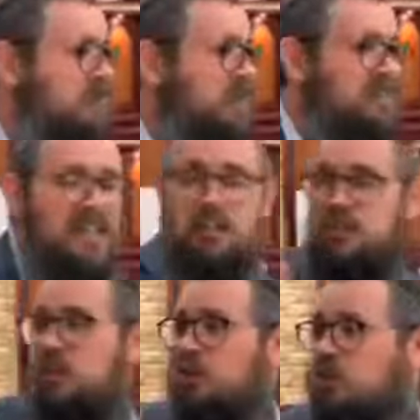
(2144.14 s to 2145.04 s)
It's not
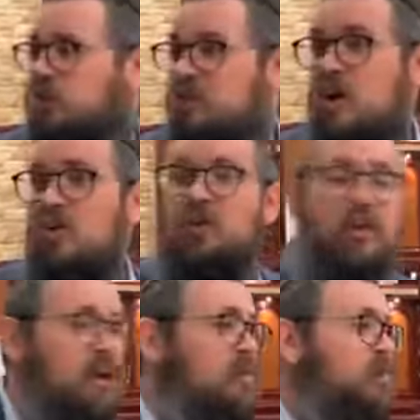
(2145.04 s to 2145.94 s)
just giluyim. We're
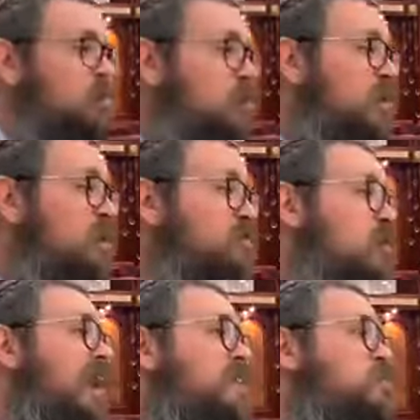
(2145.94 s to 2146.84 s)
talking about bringing from
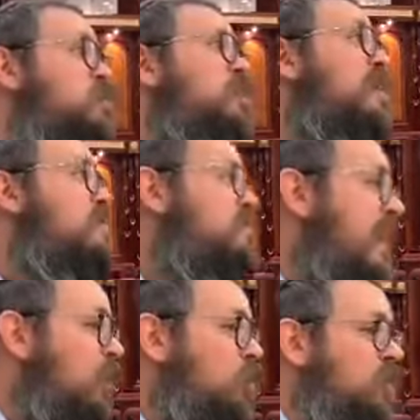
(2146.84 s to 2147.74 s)
atzmos.
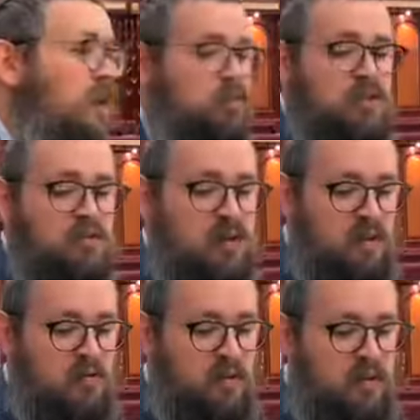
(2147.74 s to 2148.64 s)
That only comes as a
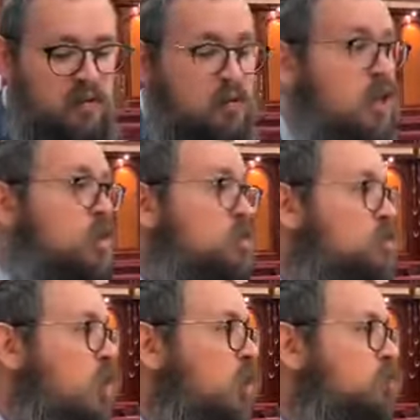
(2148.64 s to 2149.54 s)
result of what we do. So
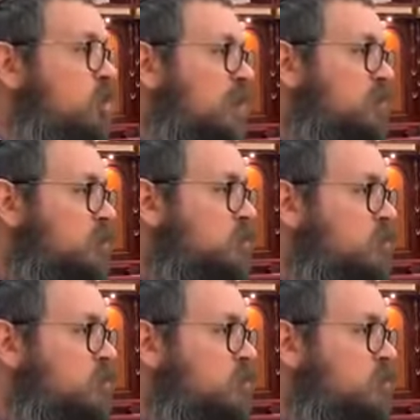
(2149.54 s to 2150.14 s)
it's a whole new level.